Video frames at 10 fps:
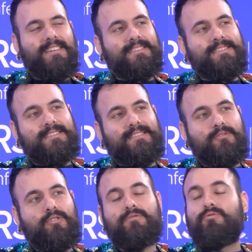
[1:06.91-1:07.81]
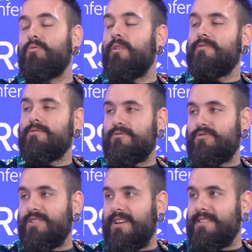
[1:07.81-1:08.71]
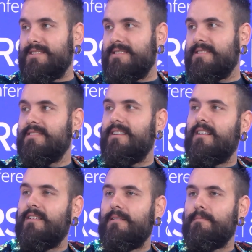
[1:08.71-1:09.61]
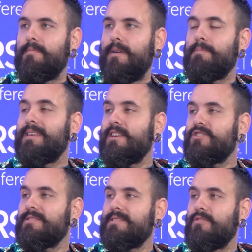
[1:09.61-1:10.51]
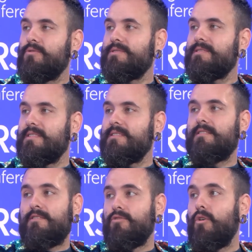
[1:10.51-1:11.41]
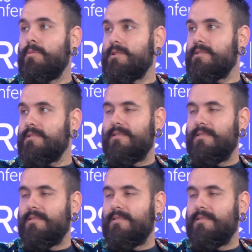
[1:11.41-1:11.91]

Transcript: It's going to revolutionize application security globally.